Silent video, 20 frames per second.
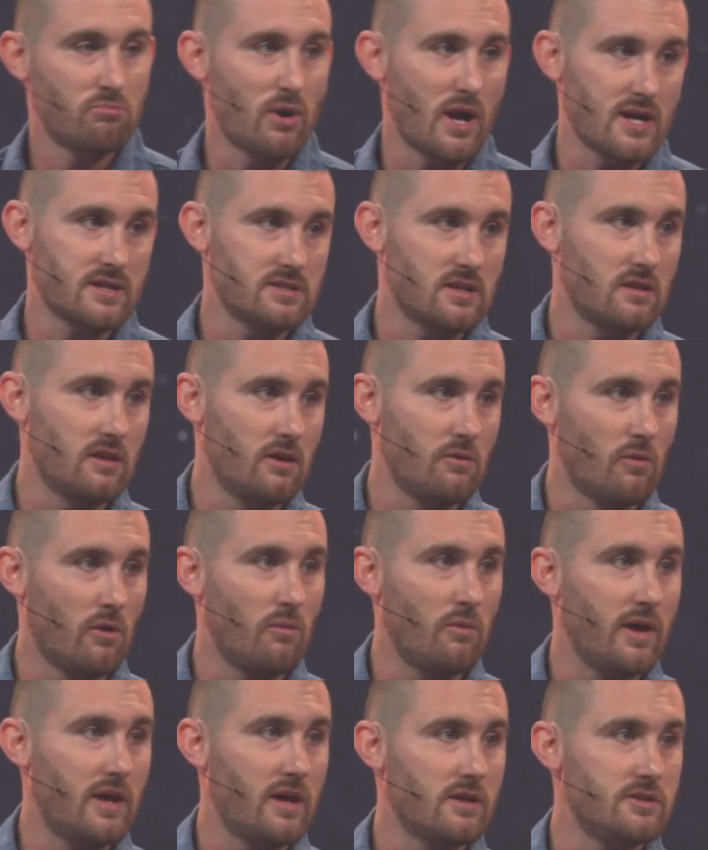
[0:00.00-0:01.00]
practically
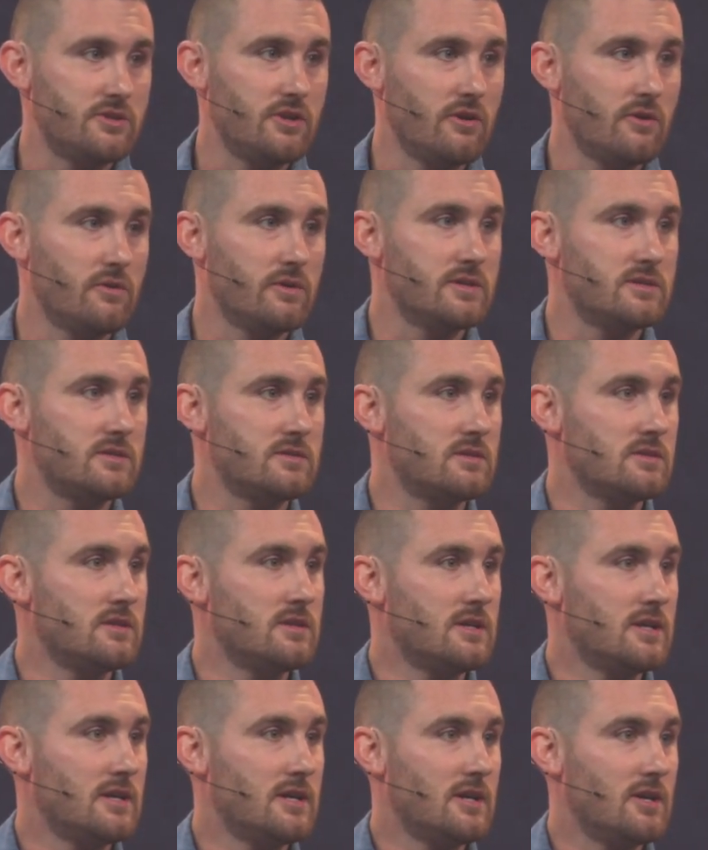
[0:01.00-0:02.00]
what we can do is
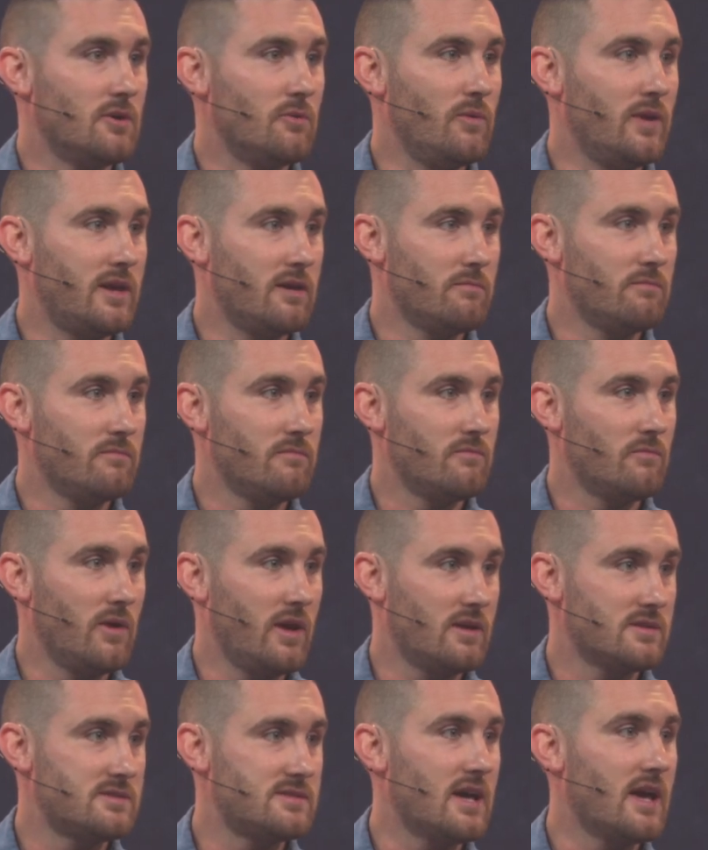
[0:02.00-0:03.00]
we can
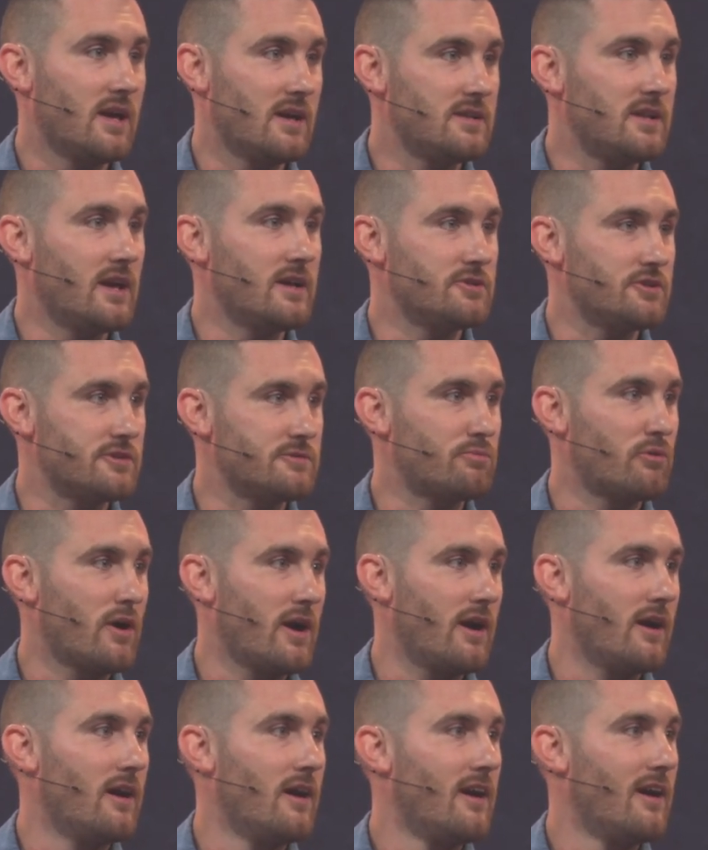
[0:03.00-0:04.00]
say a dangerous
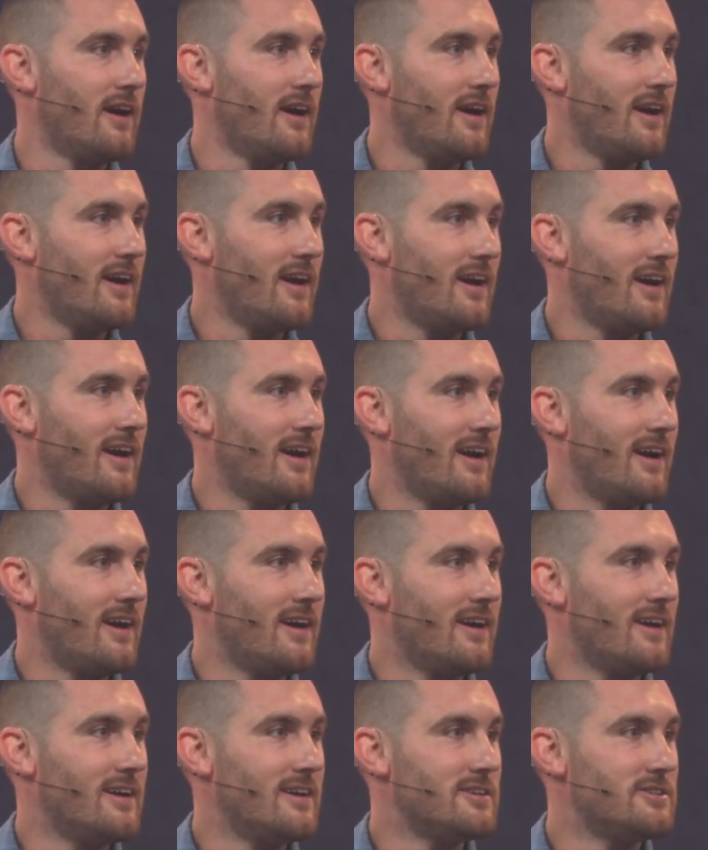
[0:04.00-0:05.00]
prayer,
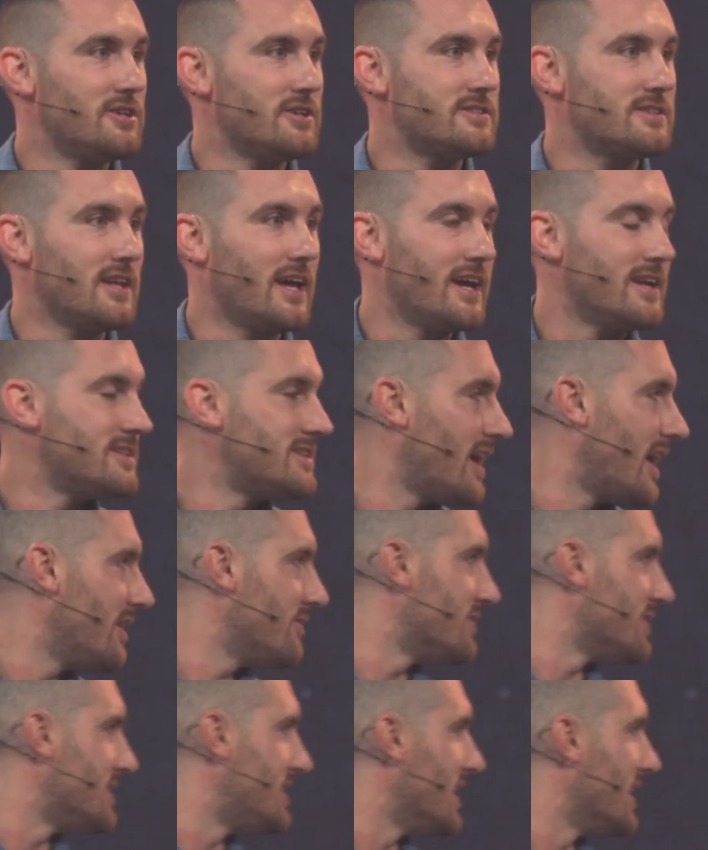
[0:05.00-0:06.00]
just like
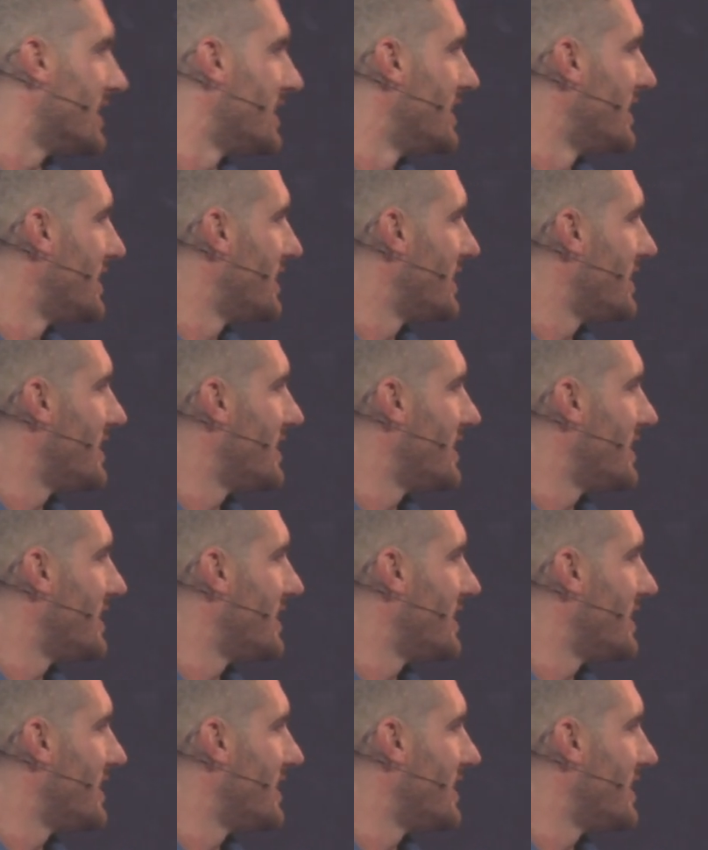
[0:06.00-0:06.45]
David did.